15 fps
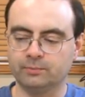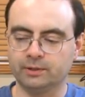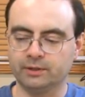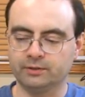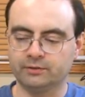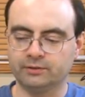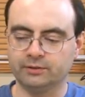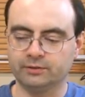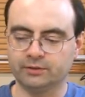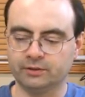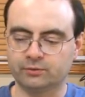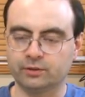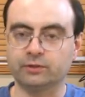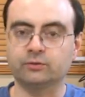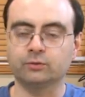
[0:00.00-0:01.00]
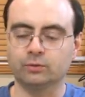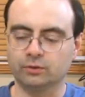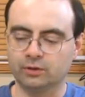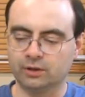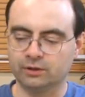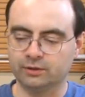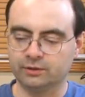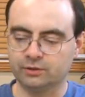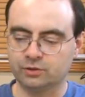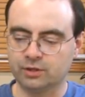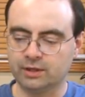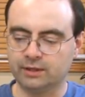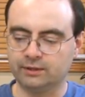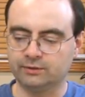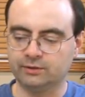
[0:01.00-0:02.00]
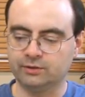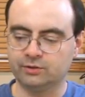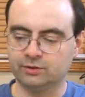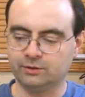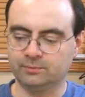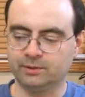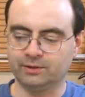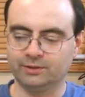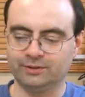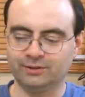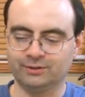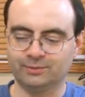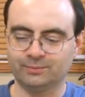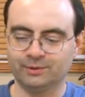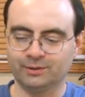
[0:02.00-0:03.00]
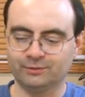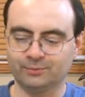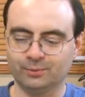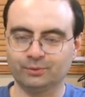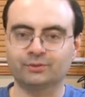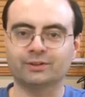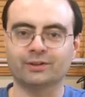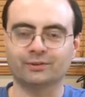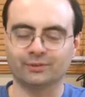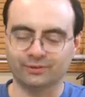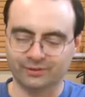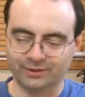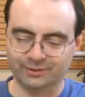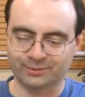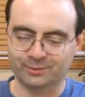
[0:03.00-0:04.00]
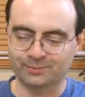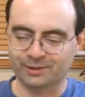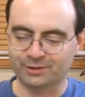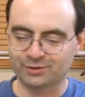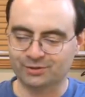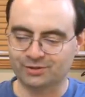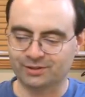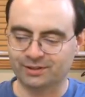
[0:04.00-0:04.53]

but since I trust your knowledge and teaching abilities above most others, thanks very much.